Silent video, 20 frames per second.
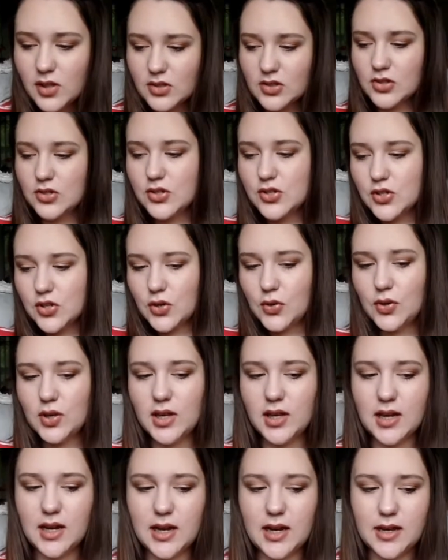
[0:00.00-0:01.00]
So
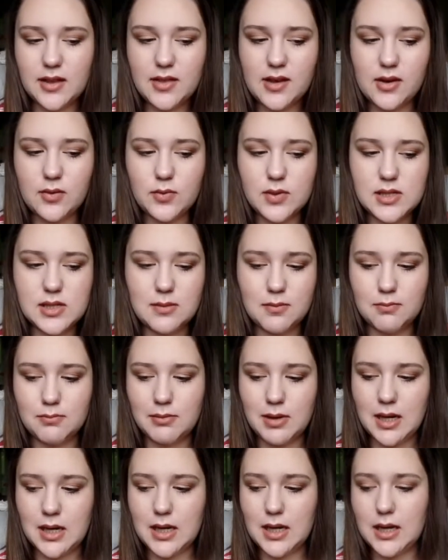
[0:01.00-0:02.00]
yeah, that was
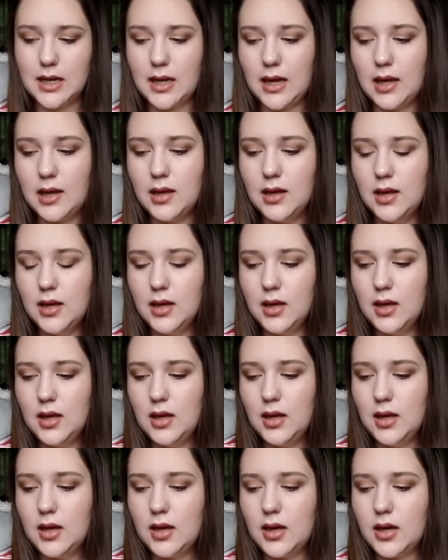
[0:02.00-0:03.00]
my
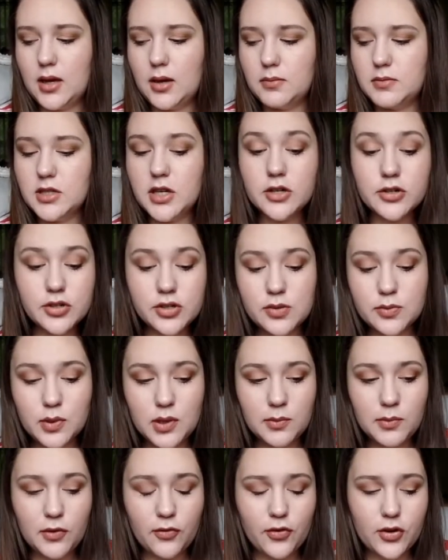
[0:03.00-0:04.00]
doctor's
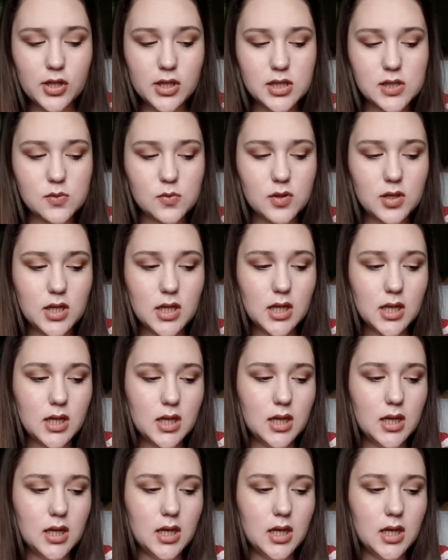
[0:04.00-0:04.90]
appointment for this week.